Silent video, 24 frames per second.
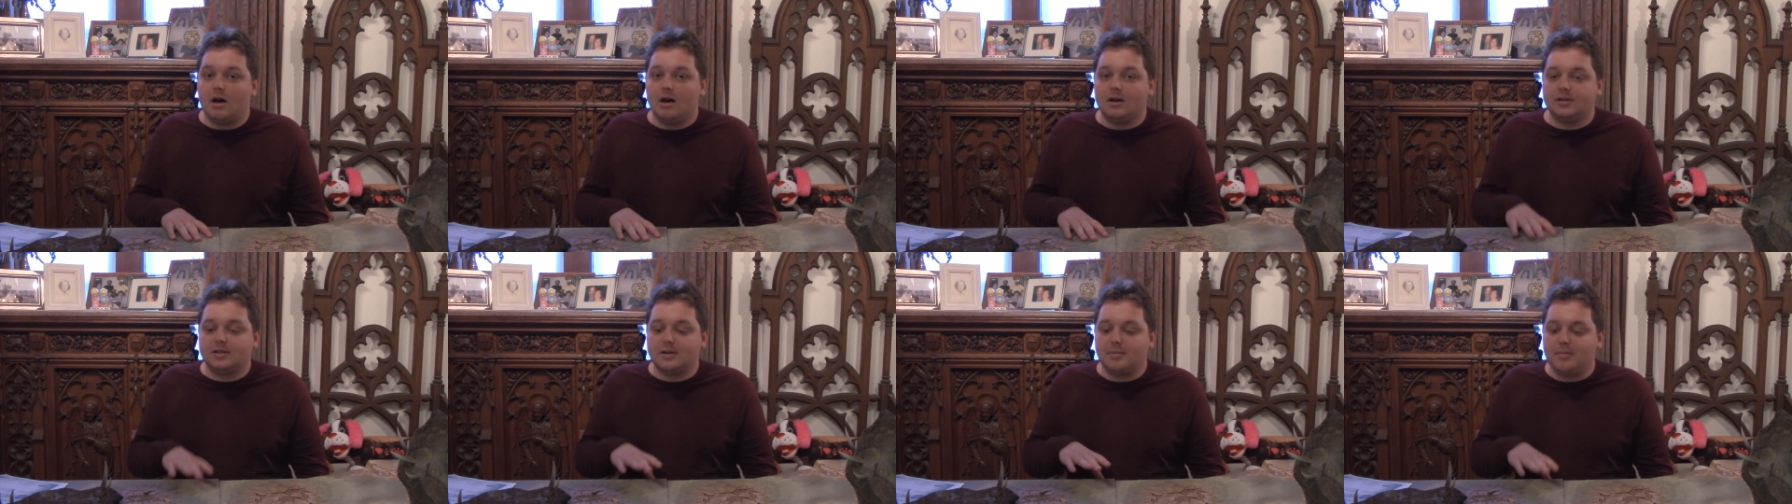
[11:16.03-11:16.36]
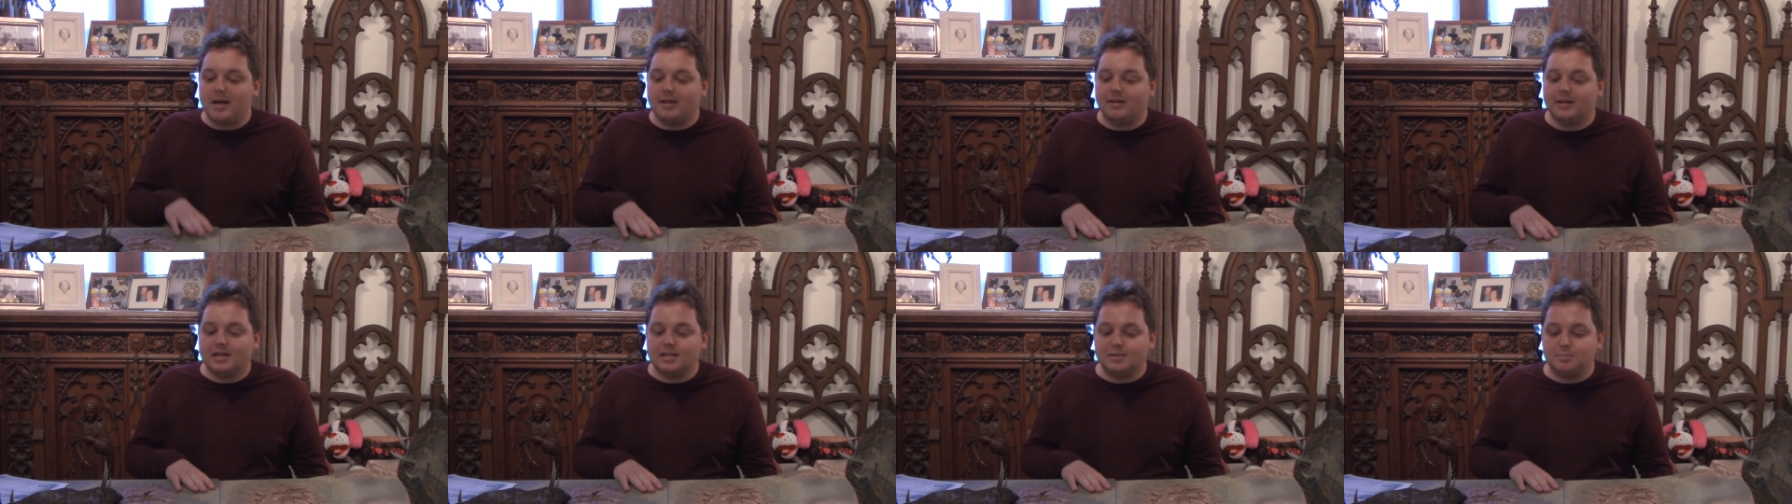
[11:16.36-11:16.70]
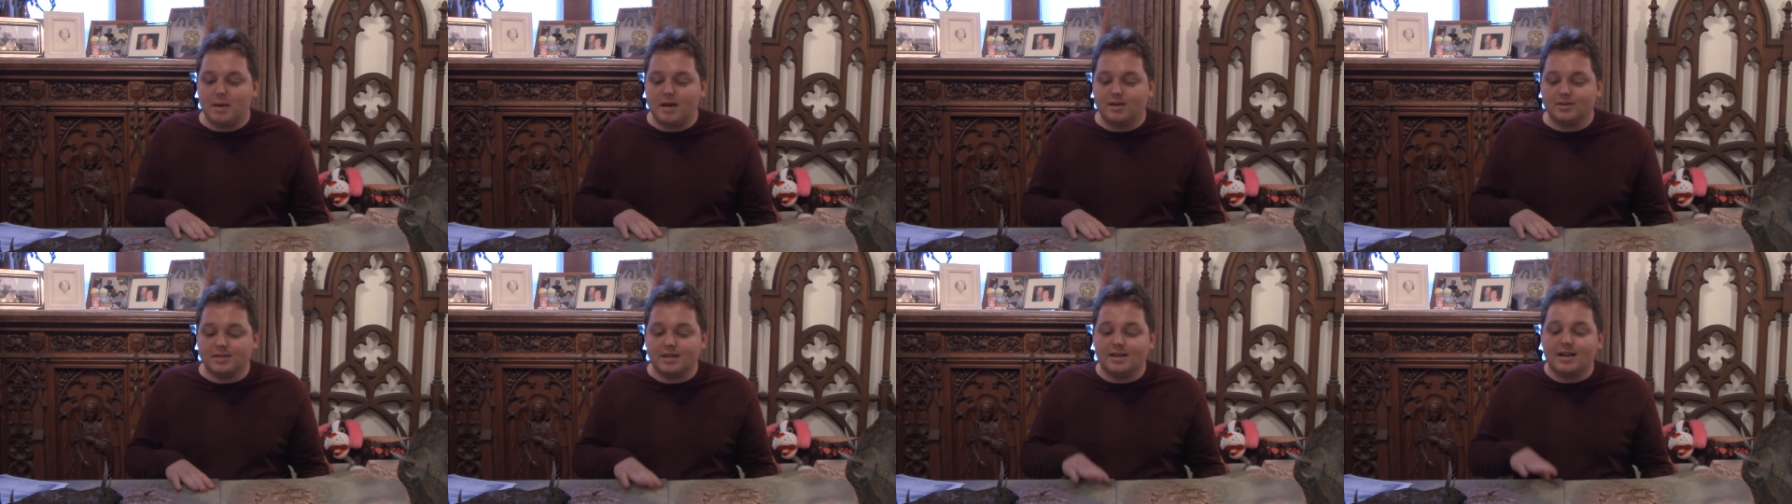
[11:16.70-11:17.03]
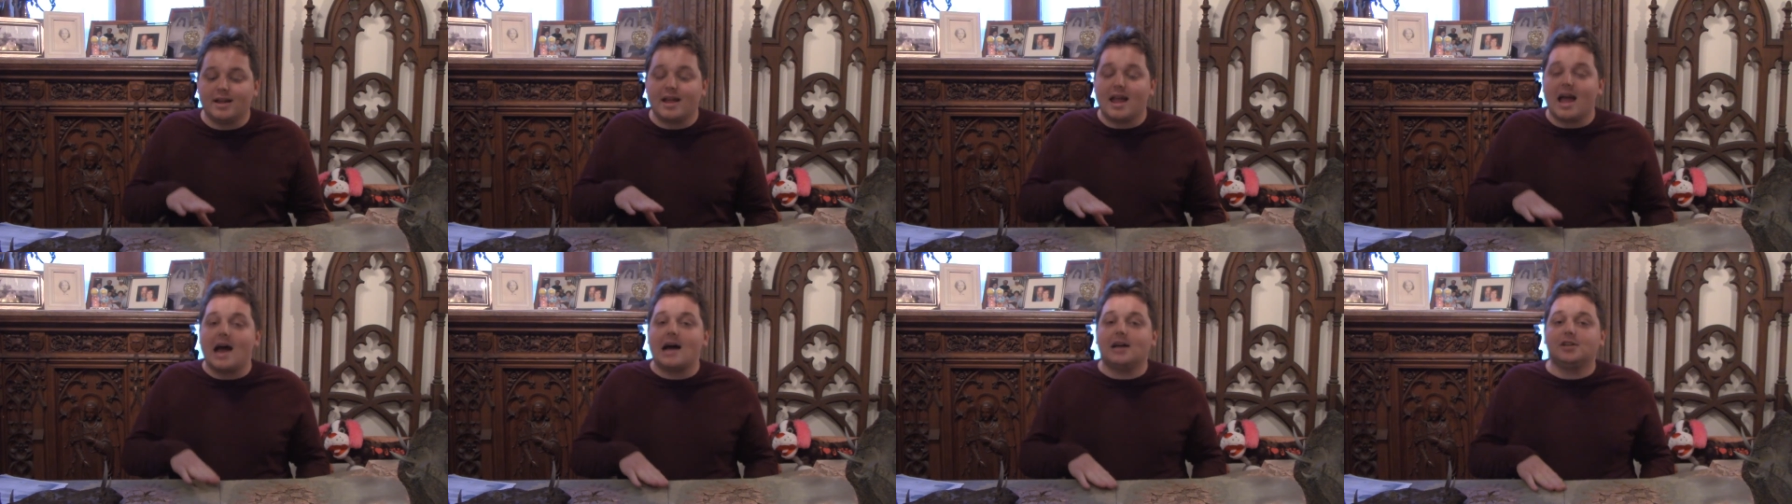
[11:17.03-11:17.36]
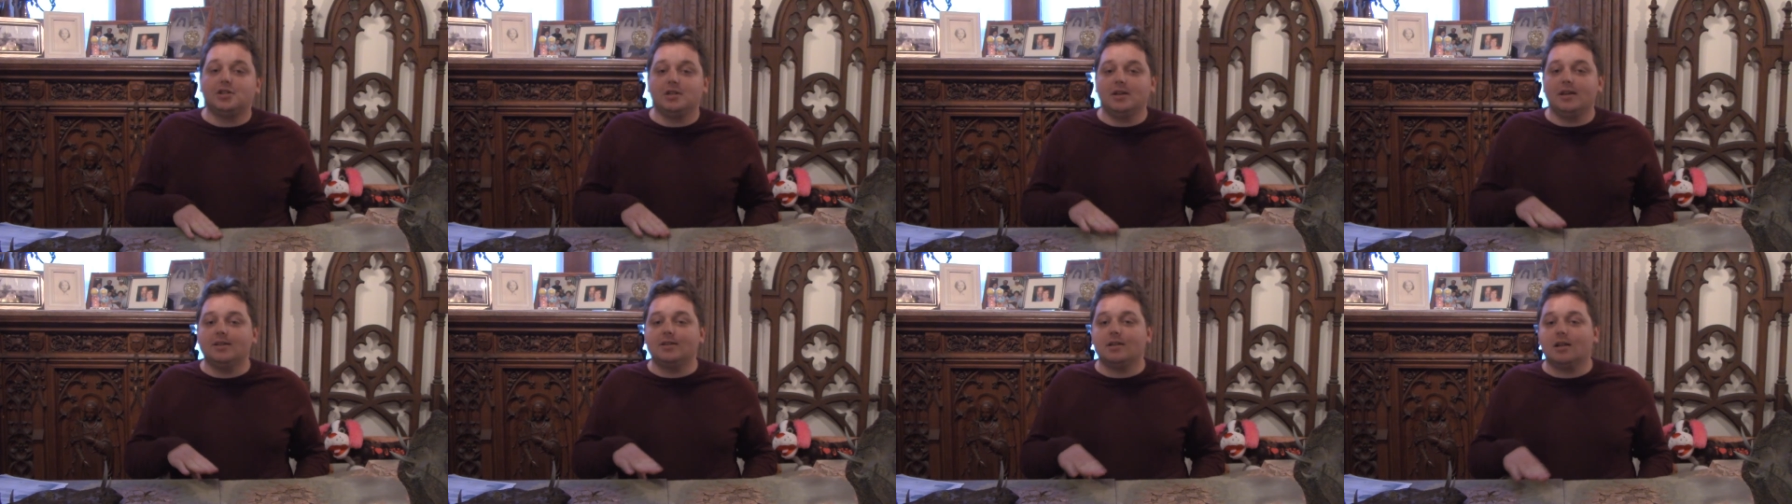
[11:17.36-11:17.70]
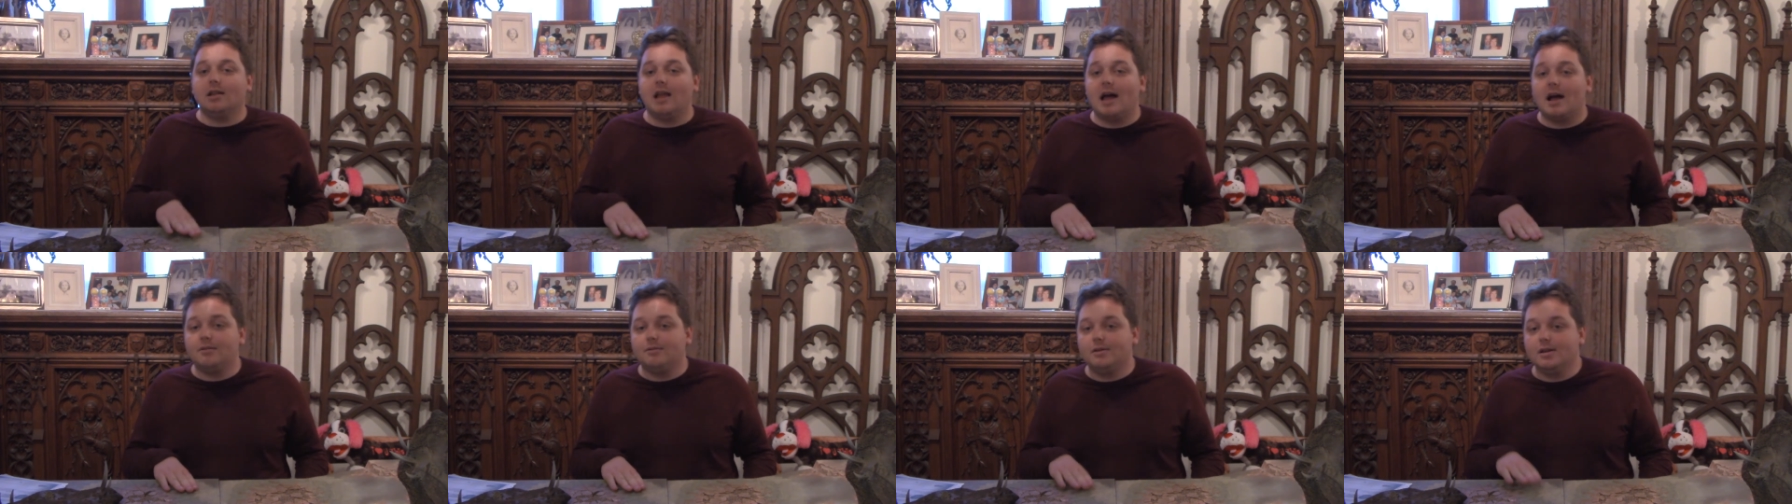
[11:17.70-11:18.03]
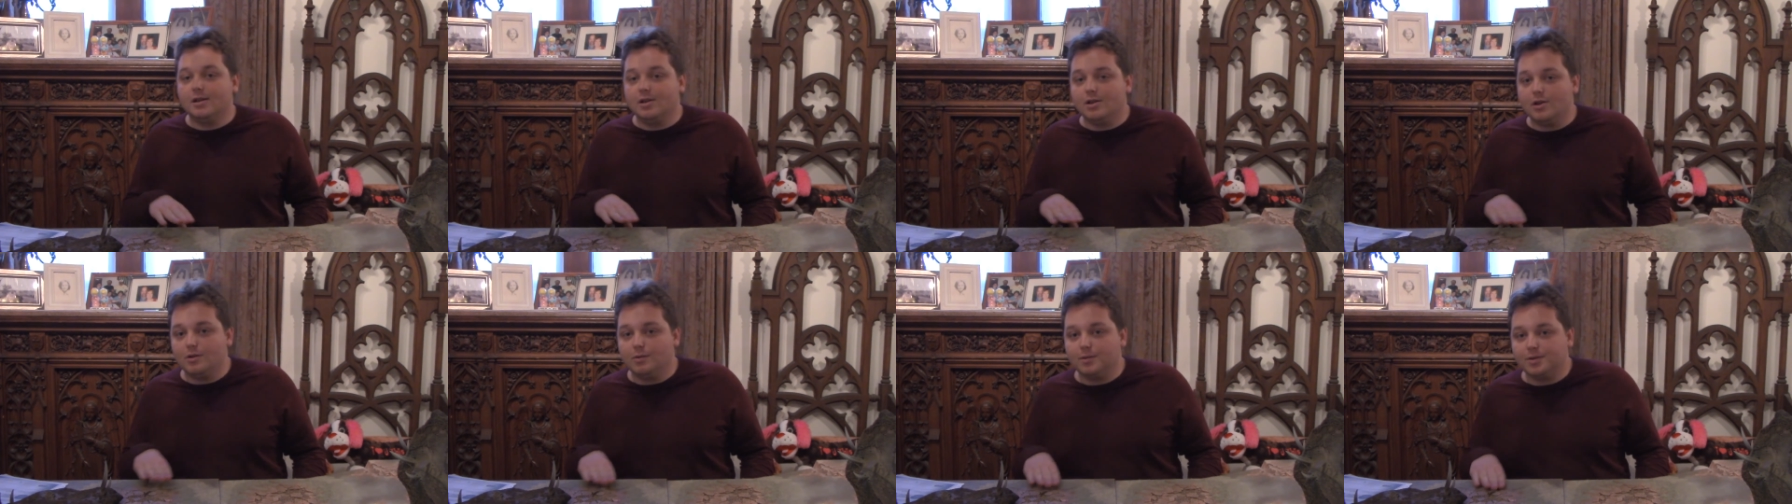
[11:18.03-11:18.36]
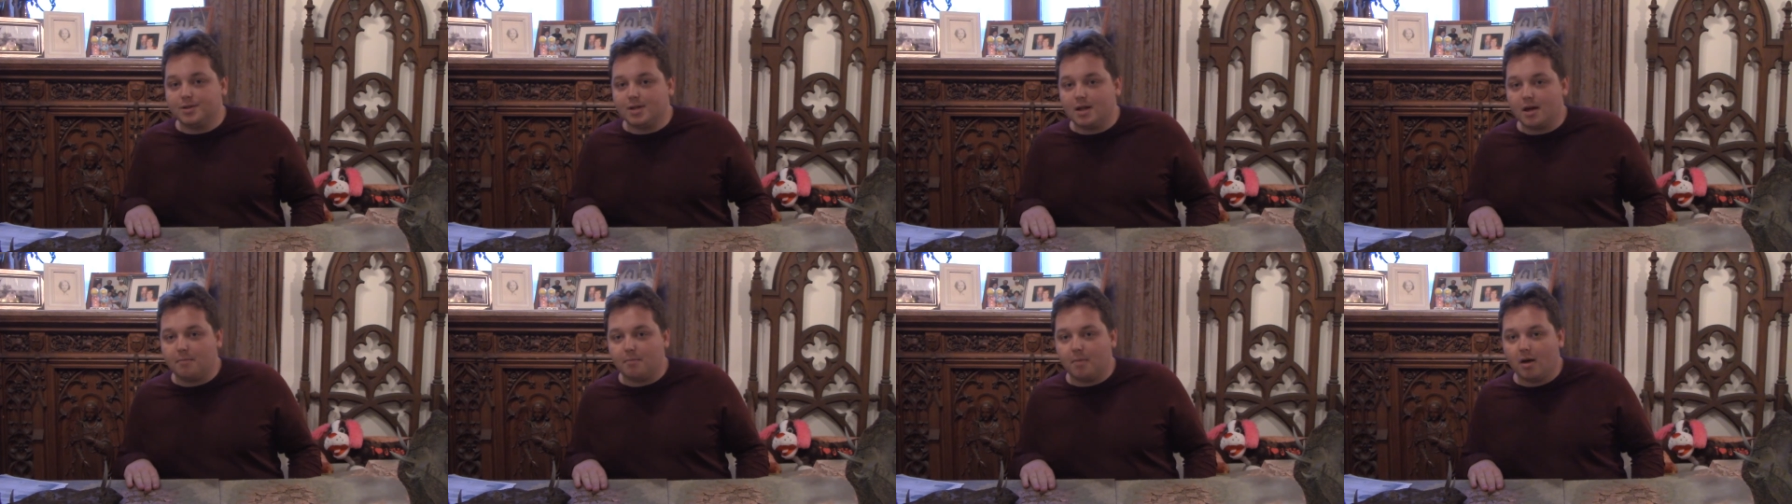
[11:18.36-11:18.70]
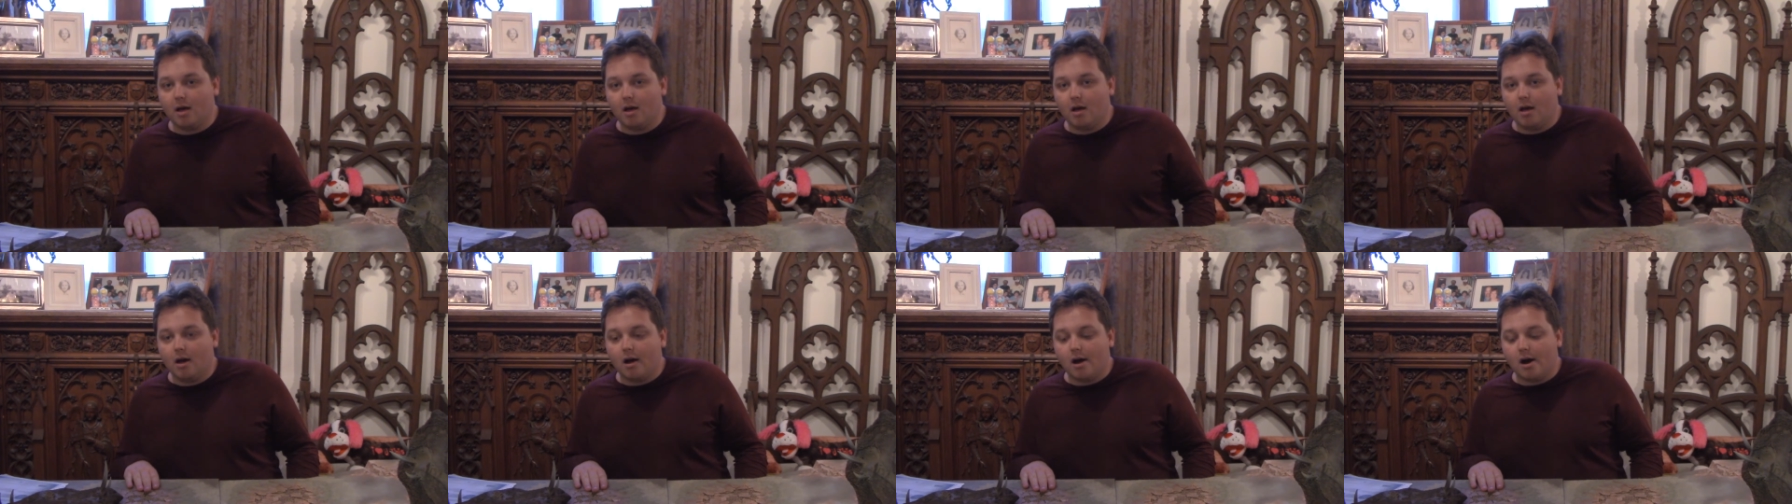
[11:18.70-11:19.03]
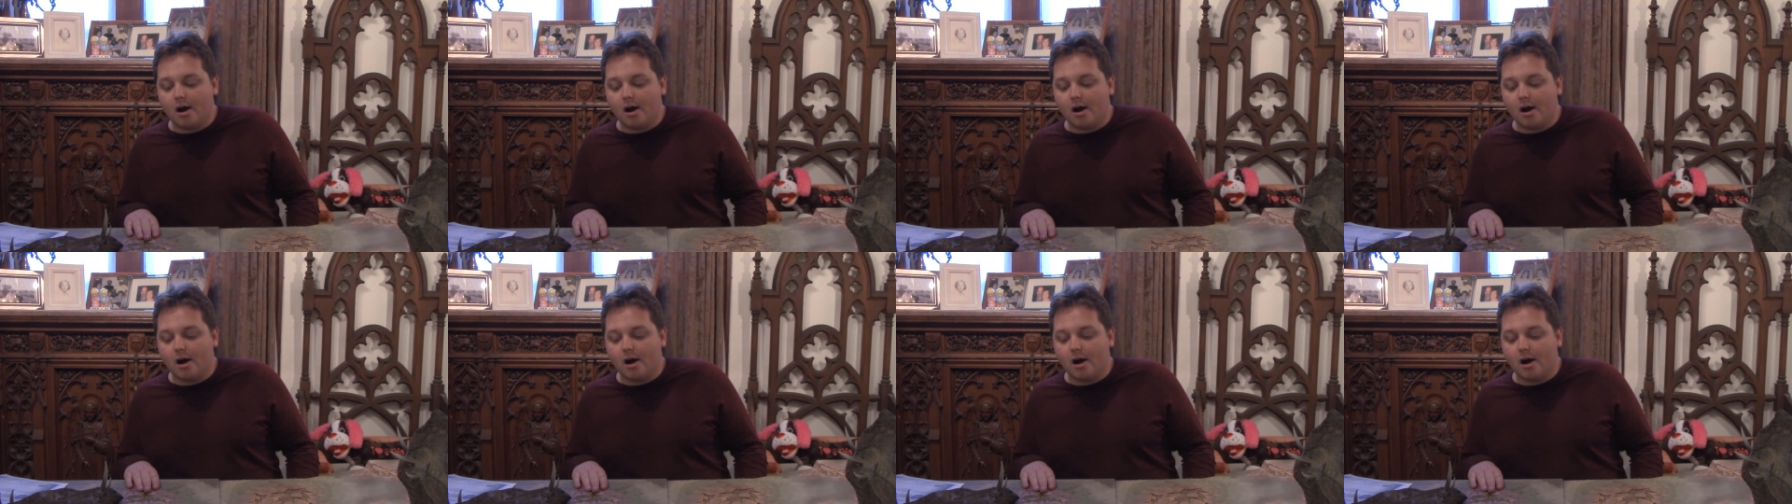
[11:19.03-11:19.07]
some endless spells, and Nagash is allowed to use them.